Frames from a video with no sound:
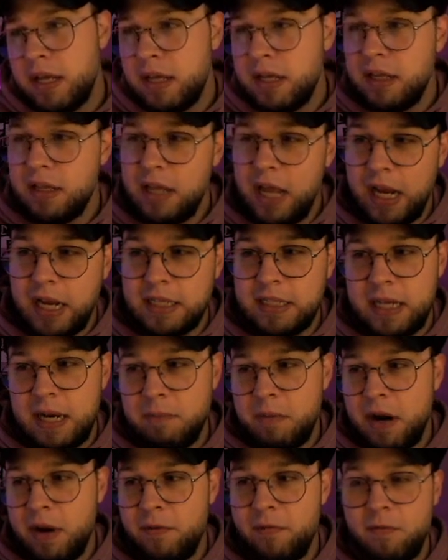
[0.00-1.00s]
Like I said, I'm
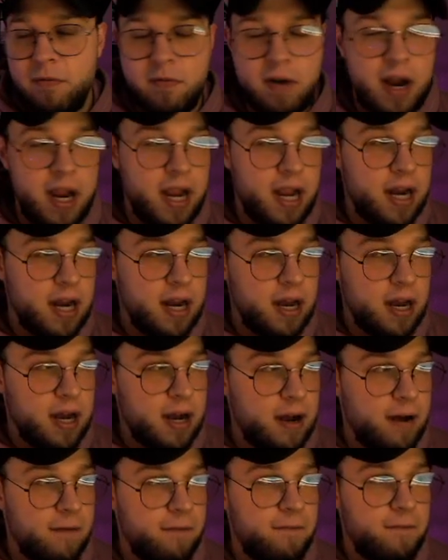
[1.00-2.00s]
not afraid
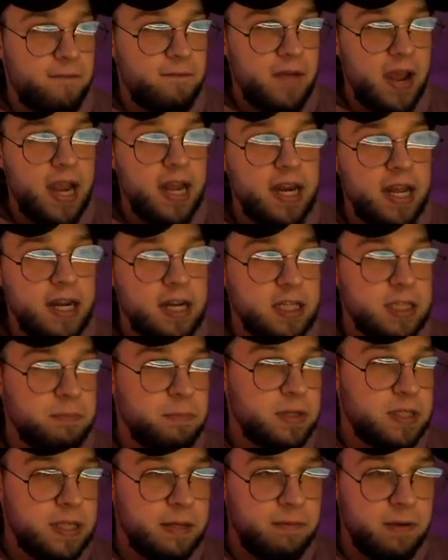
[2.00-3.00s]
of fading a
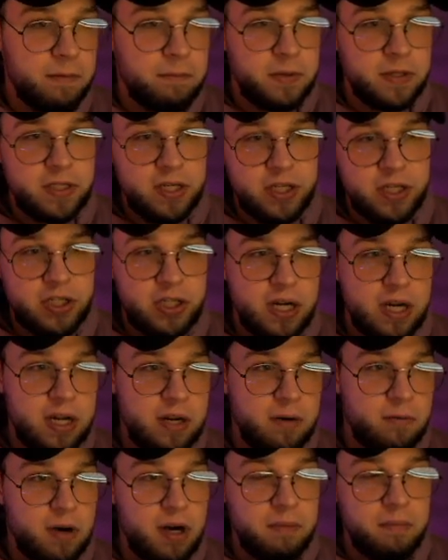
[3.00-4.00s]
specific position,
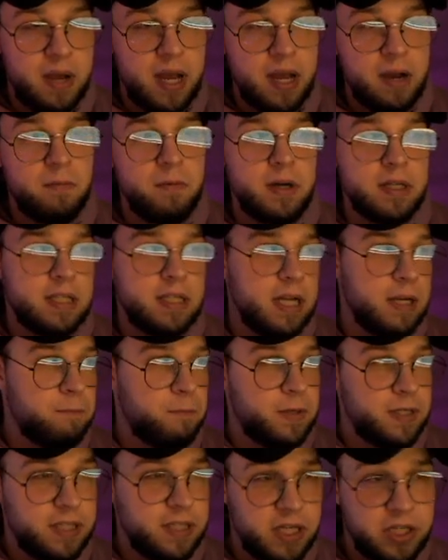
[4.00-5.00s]
and running back was that
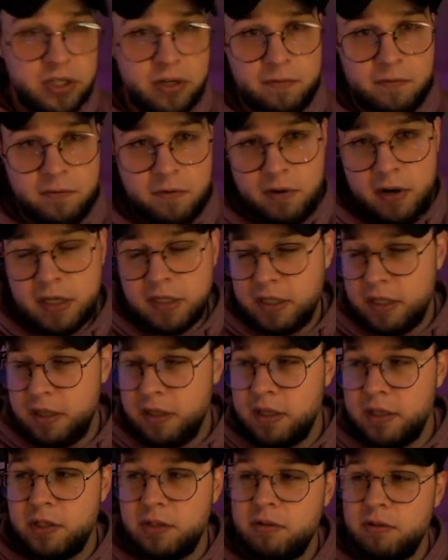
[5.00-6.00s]
position for us in
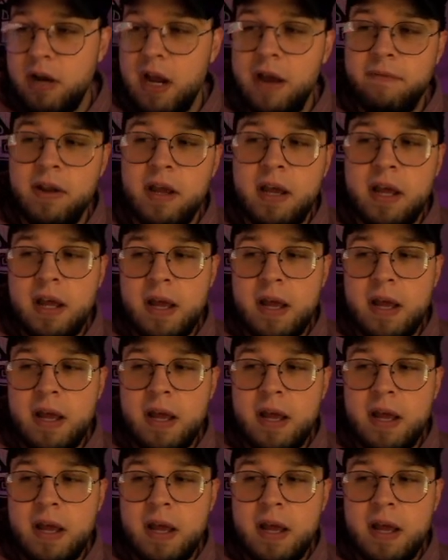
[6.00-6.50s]
this draft.